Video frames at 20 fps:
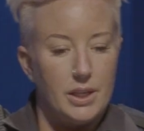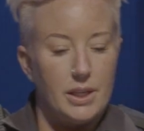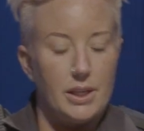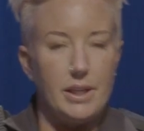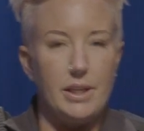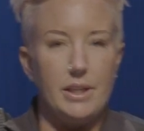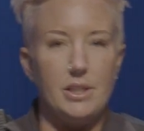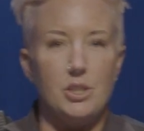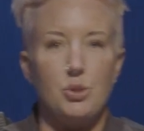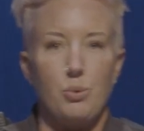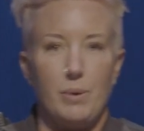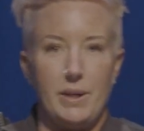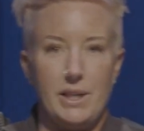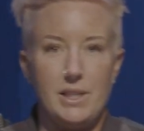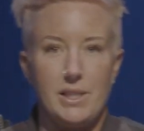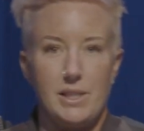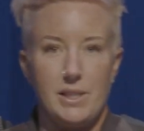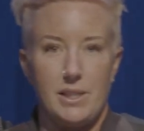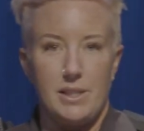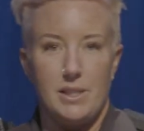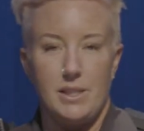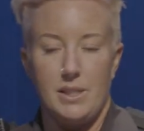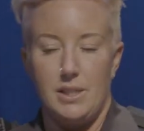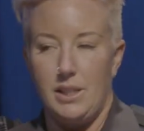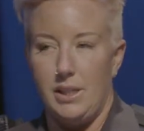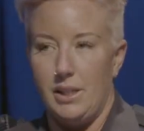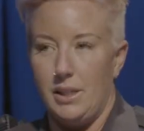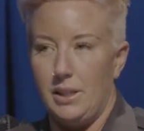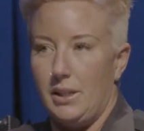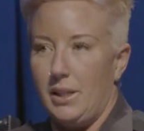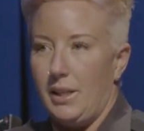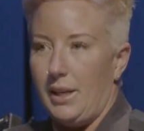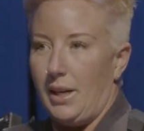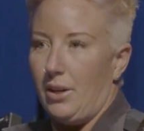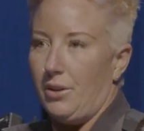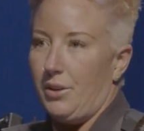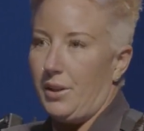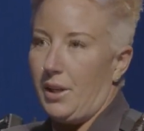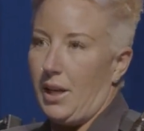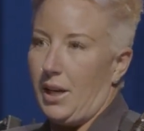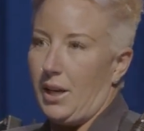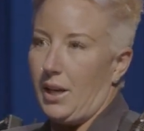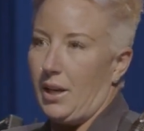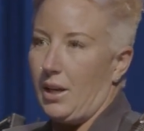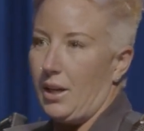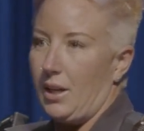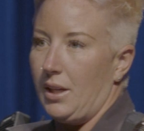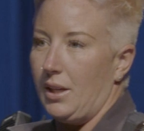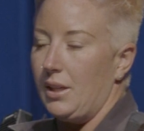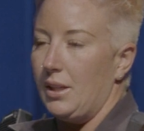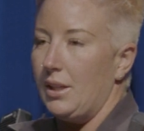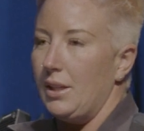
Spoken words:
In 2016, Health Canada